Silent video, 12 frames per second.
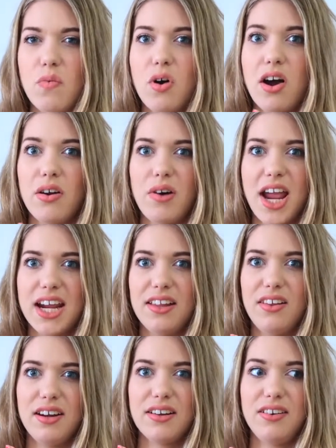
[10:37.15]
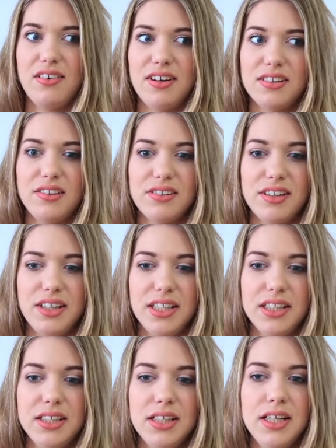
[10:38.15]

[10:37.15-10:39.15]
wide awake at like 9 o'clock at night.